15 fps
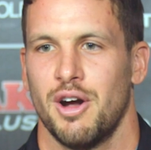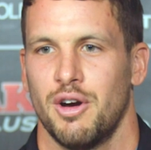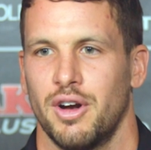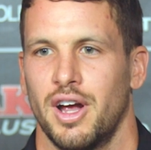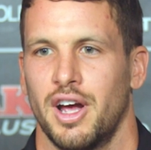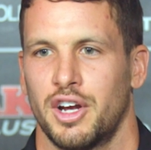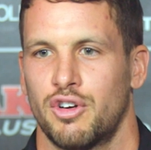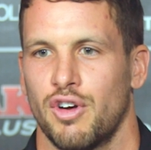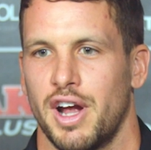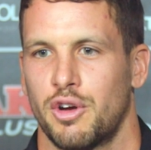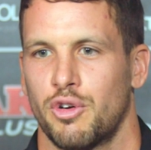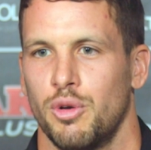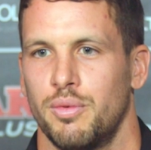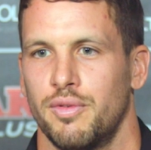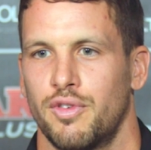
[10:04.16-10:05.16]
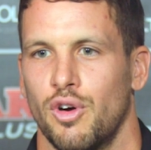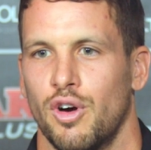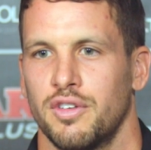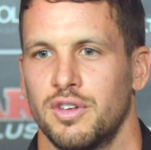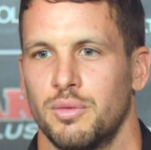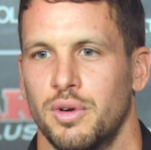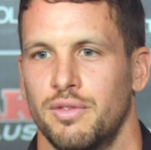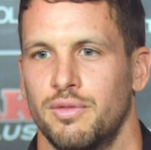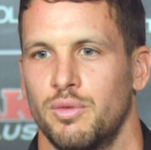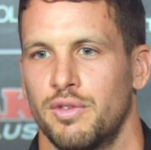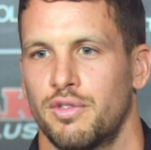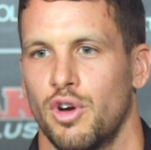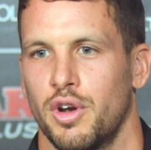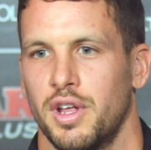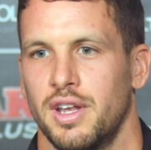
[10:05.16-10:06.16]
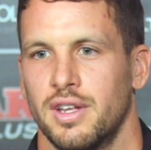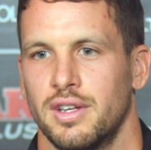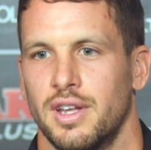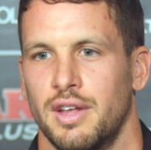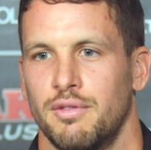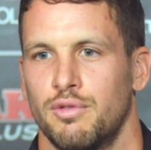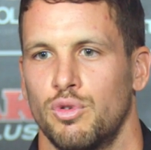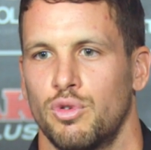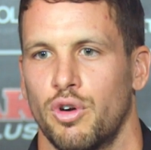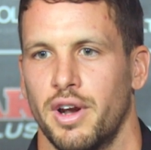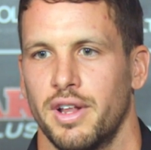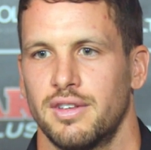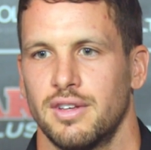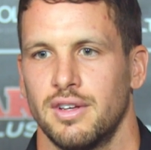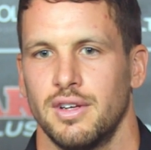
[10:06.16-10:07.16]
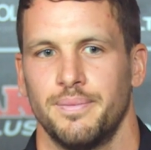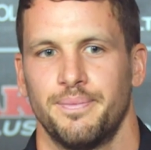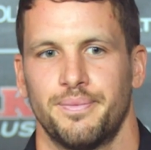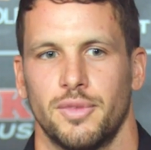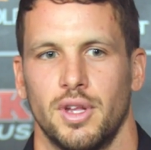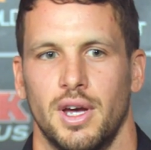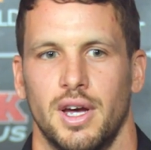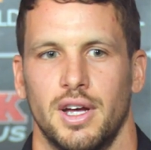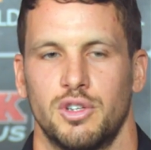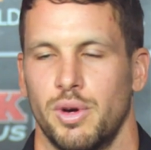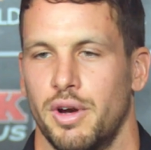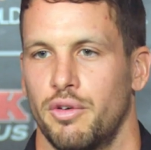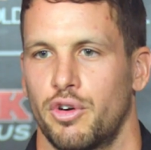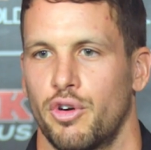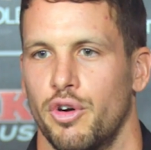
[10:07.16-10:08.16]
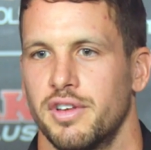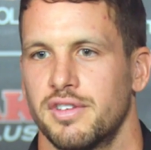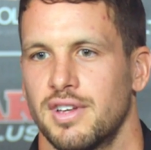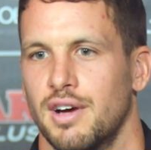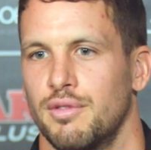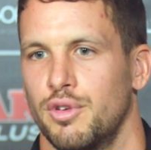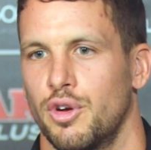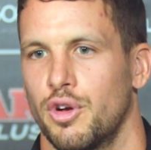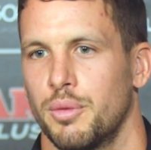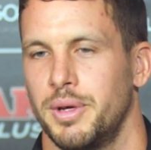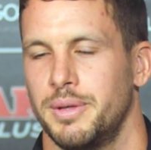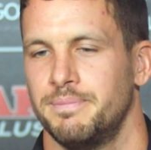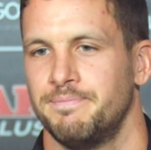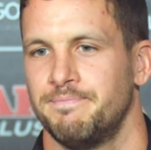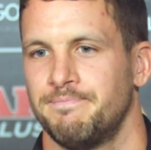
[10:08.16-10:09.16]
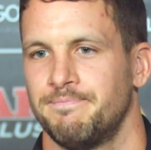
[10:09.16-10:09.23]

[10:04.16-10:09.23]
are a great group of guys that we've got in, and full credit to our recruiting staff who got him in.